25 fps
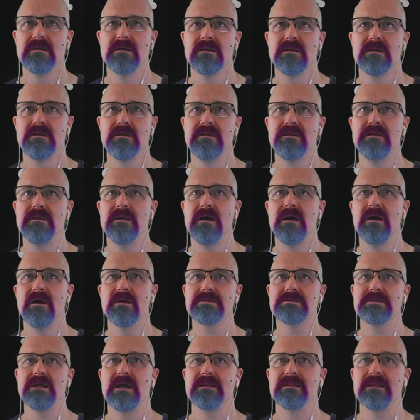No,
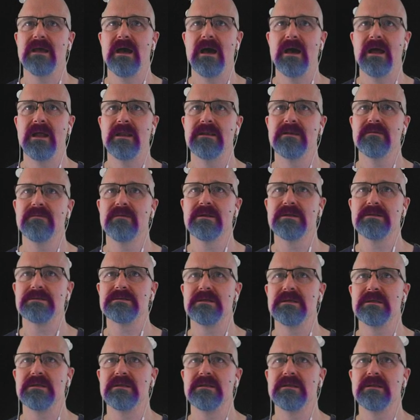it's not that. What is
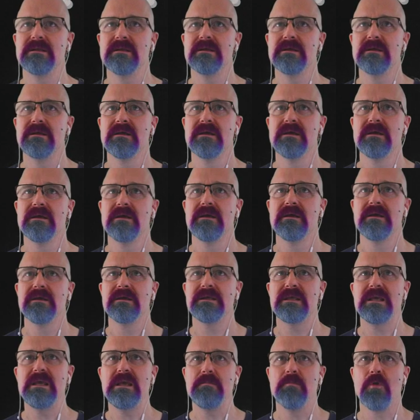it?
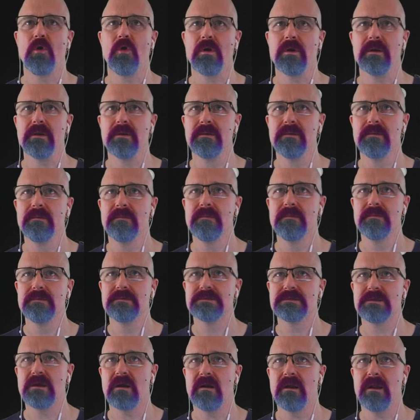Keyboard.
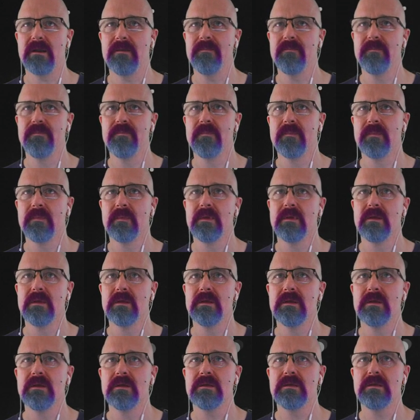sorry,
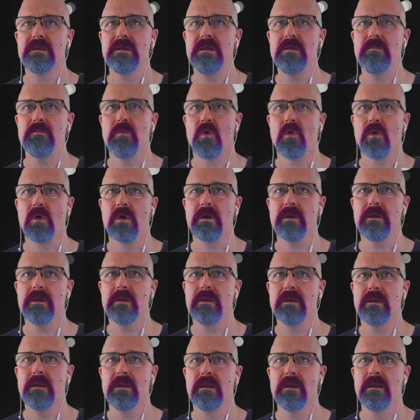keyboard
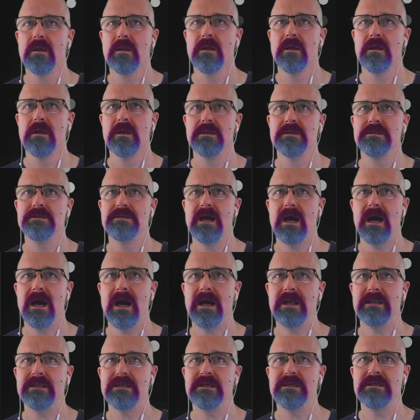
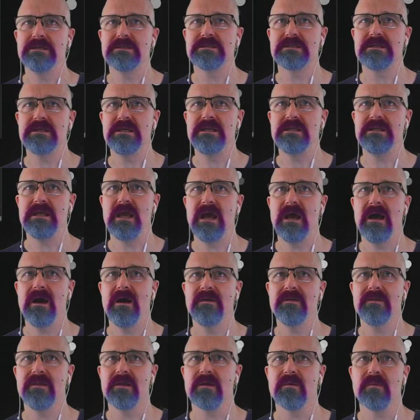dot is key
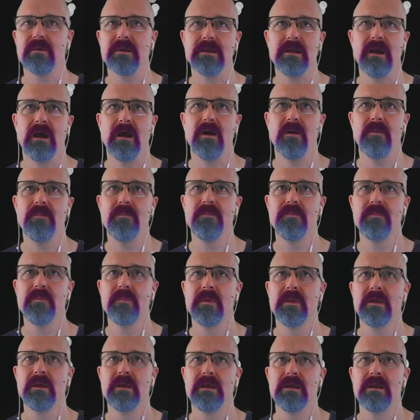down. There we go.
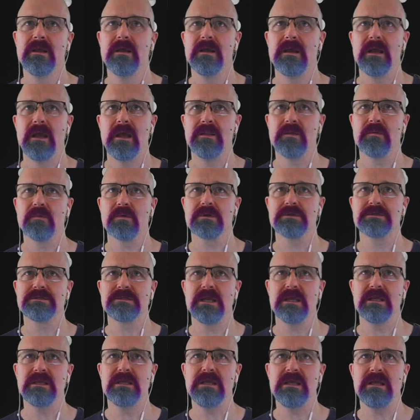And then we're going to
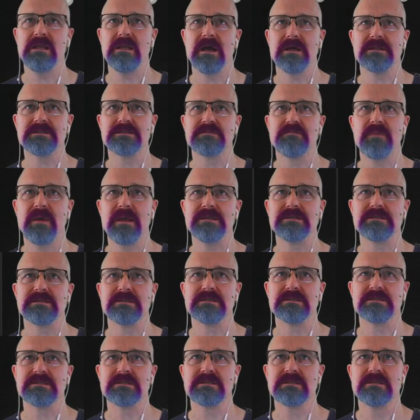say key dot
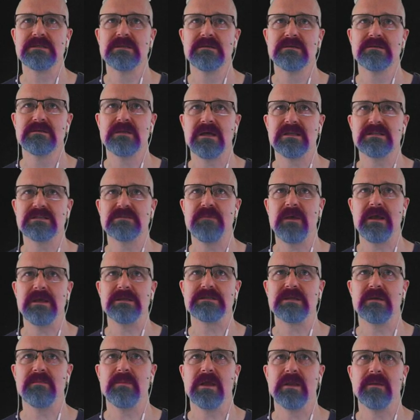spaces, dot
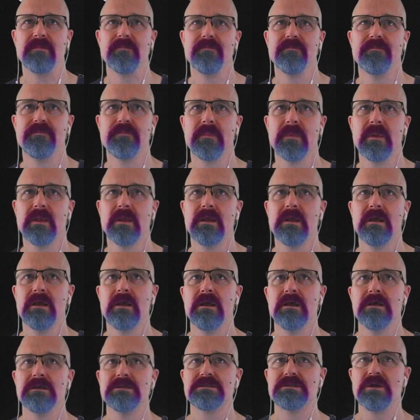space, I mean.
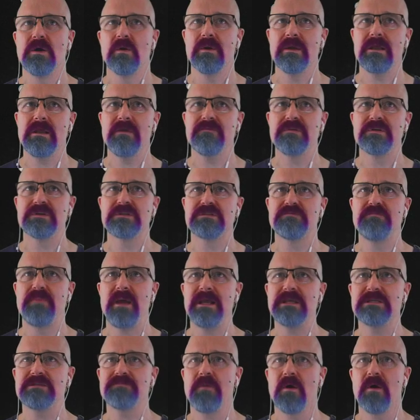So if the
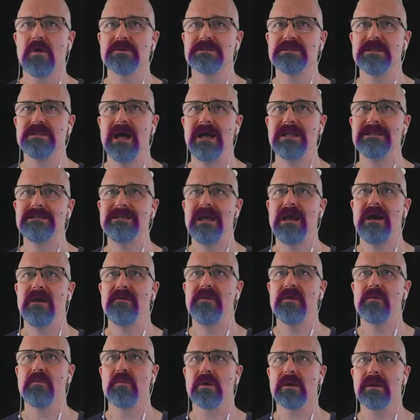space bar is not down,
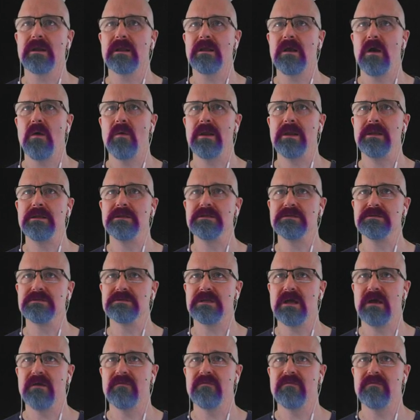then we're going to go in and do stuff.